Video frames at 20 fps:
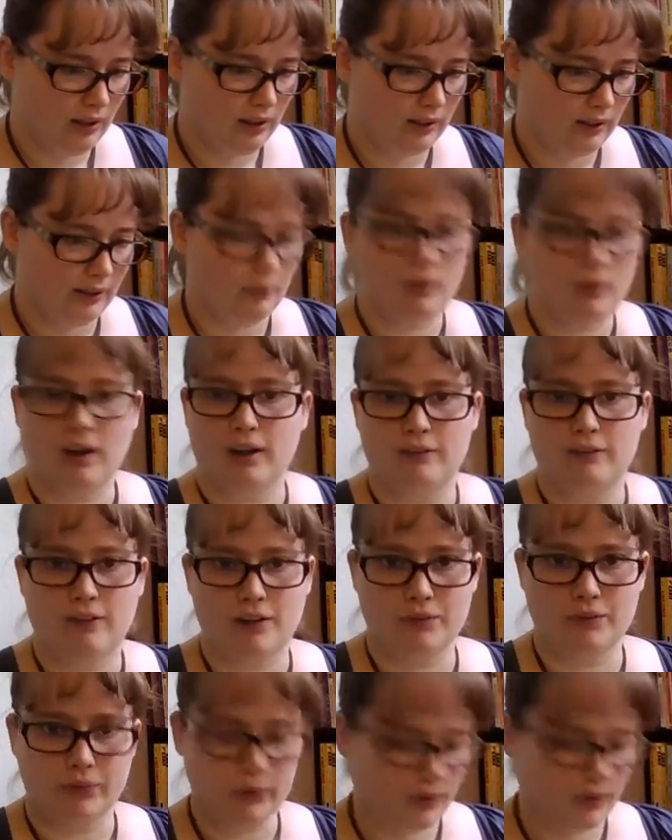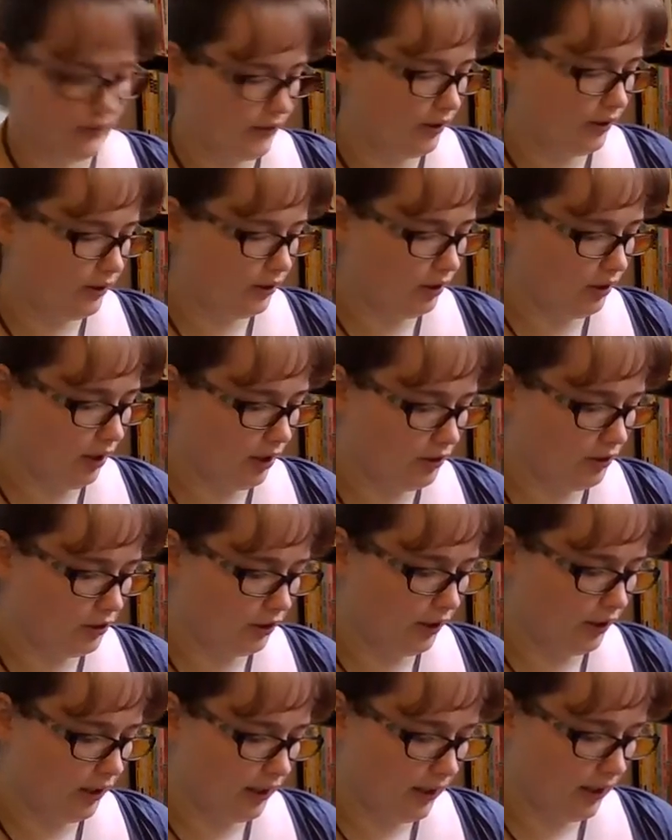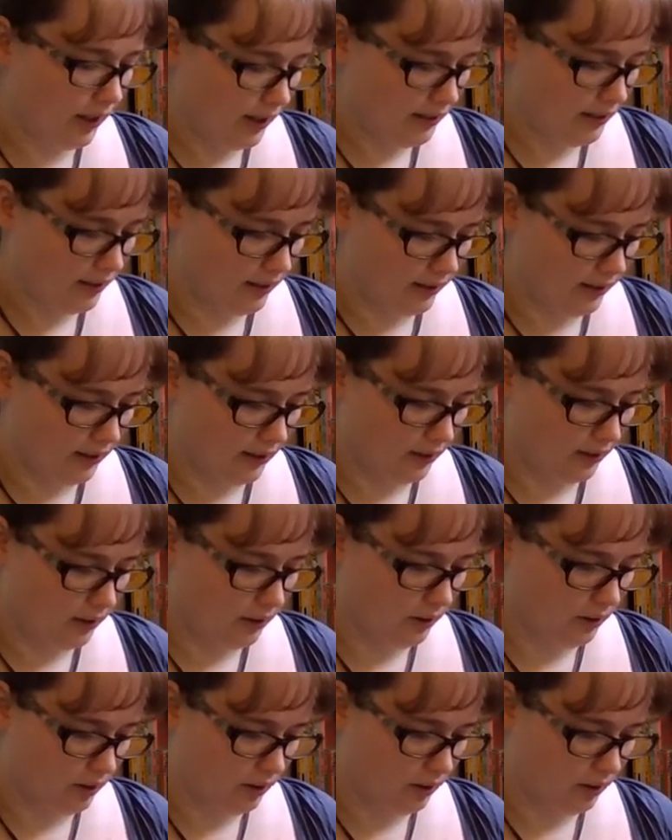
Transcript: like what kind of fast food is there in your country, and then